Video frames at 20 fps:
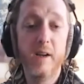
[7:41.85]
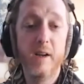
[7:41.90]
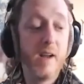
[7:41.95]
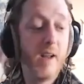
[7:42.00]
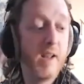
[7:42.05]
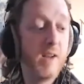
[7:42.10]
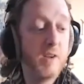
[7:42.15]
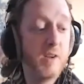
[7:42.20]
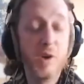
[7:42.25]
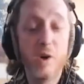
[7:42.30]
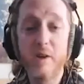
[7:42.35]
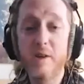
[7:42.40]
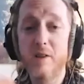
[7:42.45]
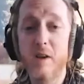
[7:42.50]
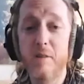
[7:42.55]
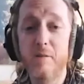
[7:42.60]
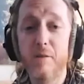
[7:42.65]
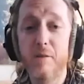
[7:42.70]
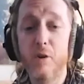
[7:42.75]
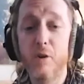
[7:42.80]
and i had nice
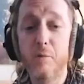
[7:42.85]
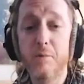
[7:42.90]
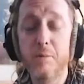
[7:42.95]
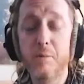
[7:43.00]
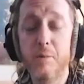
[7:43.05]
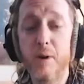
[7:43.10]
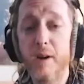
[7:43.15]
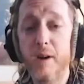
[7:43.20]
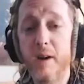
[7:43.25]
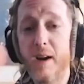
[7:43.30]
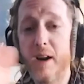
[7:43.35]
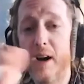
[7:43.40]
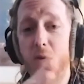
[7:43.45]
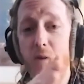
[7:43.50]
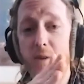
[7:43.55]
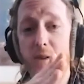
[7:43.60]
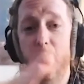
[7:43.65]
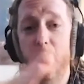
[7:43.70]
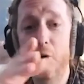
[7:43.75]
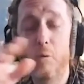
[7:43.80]
envelopes printed out
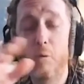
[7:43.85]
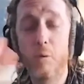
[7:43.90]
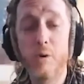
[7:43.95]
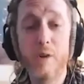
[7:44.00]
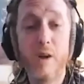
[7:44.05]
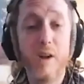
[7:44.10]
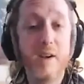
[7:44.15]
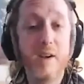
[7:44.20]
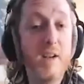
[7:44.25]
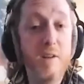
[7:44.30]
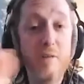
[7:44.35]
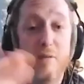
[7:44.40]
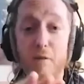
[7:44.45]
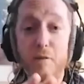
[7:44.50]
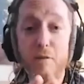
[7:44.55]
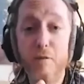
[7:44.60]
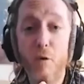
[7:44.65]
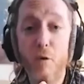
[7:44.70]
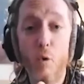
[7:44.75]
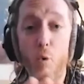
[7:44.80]
you know where i didn't even
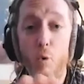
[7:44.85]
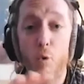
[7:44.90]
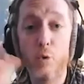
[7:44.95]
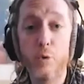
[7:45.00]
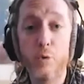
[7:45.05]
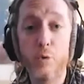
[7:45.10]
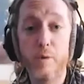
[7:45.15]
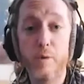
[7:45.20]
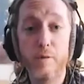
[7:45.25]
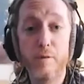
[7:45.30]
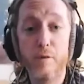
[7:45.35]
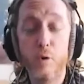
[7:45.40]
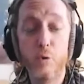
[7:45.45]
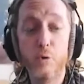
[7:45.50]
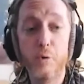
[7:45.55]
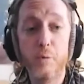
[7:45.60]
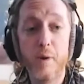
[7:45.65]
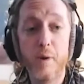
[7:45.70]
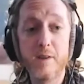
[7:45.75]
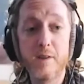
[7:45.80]
fold fold
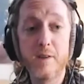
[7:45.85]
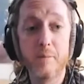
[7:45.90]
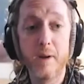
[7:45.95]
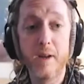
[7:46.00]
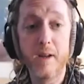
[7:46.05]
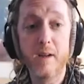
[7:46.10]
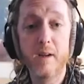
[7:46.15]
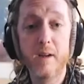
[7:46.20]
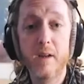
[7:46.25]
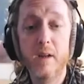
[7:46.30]
the resume